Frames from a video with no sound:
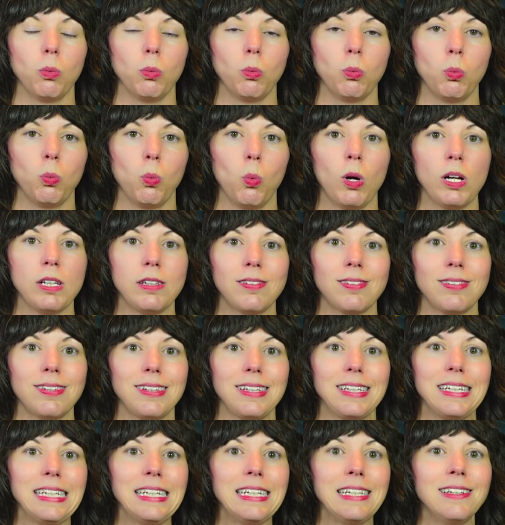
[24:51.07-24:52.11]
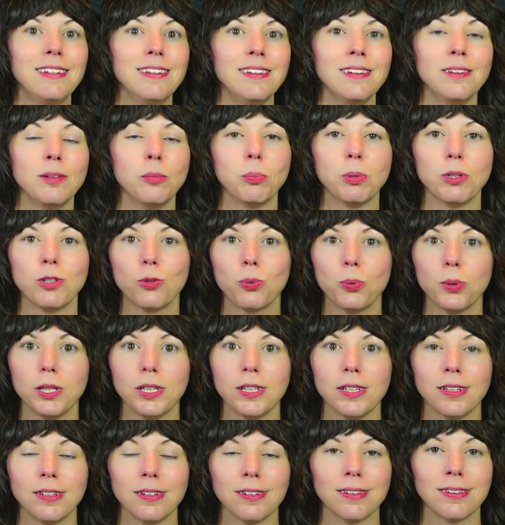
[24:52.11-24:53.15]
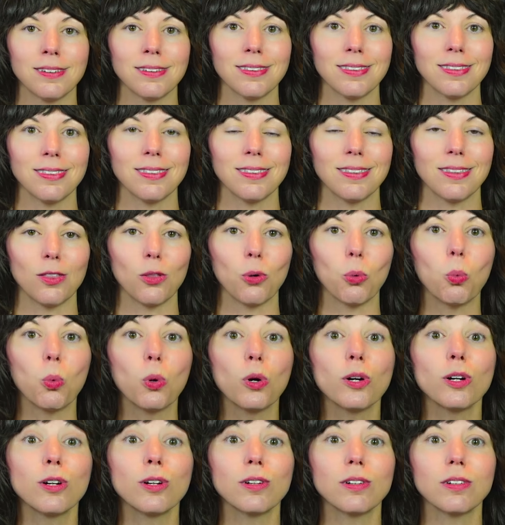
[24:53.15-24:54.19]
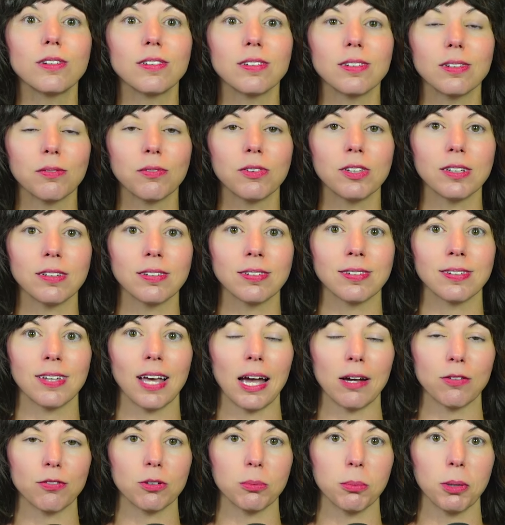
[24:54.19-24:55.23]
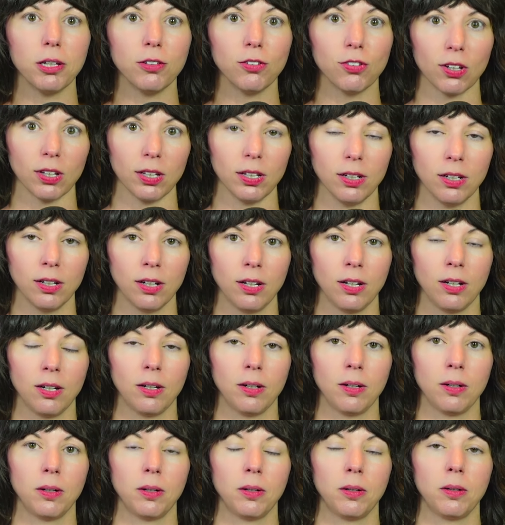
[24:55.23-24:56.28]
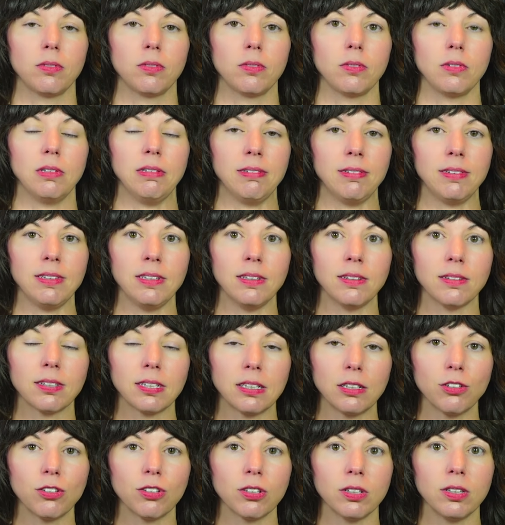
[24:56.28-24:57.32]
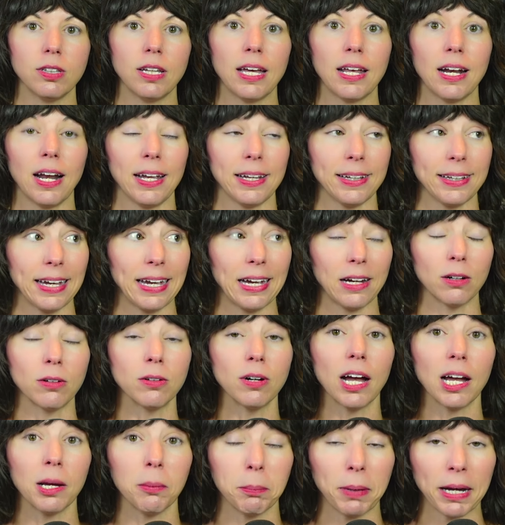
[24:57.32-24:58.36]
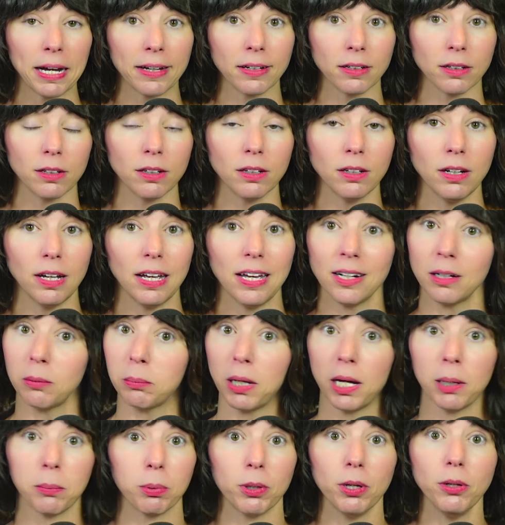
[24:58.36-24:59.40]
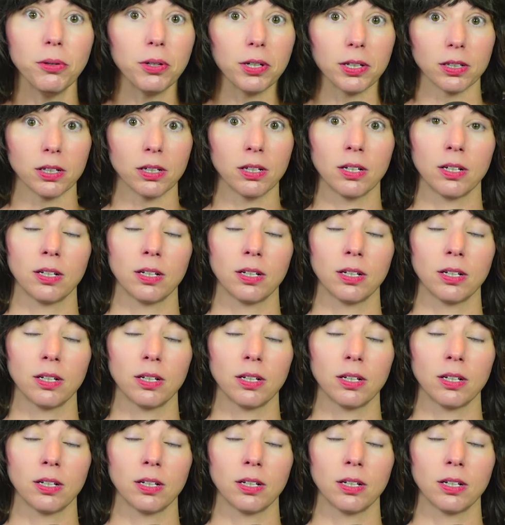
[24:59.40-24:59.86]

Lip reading: What's hidden between the words of this affirmation is the intention that I count, I matter, and I'm not broken.